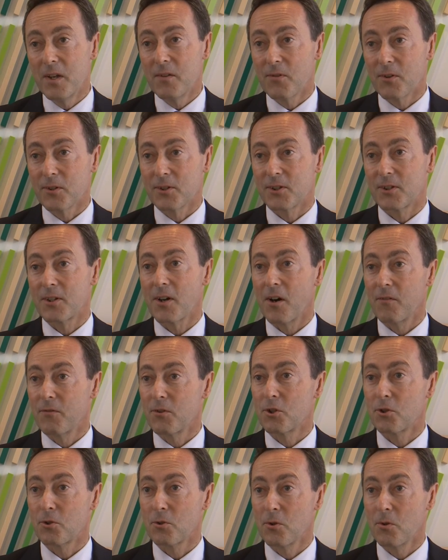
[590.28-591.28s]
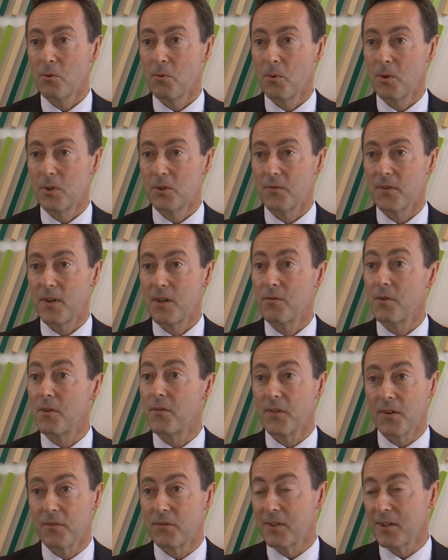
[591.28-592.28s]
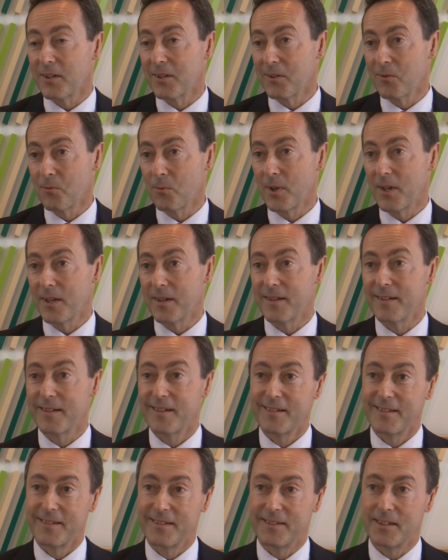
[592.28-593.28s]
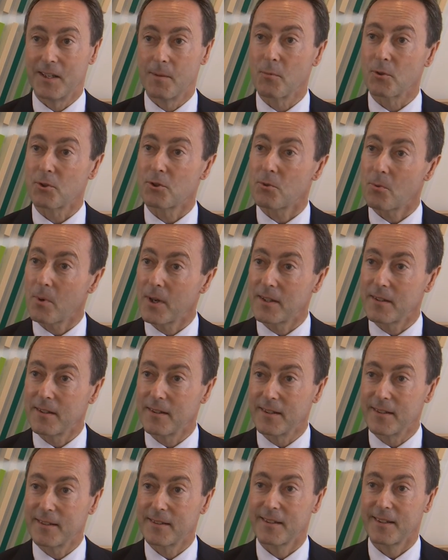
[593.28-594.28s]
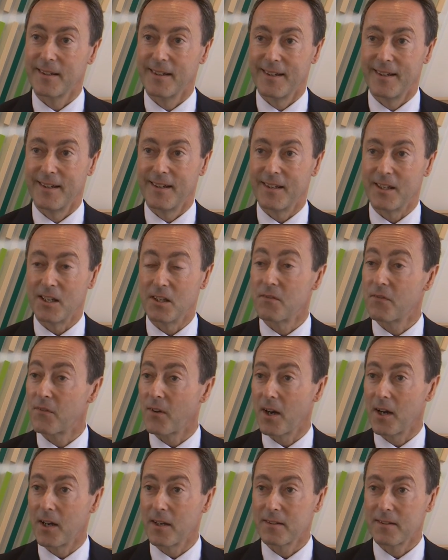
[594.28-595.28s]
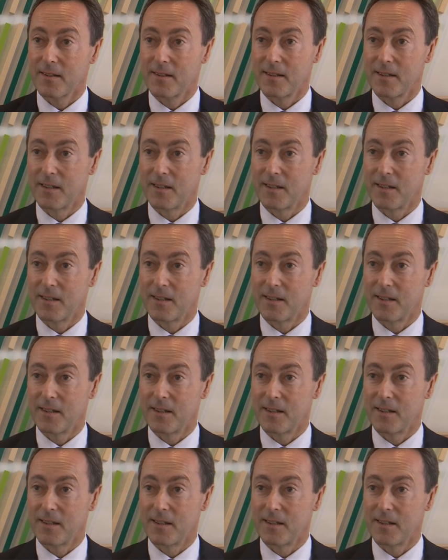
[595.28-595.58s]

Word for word: me, the star of the show was the A350. We uh, demonstrated it in flight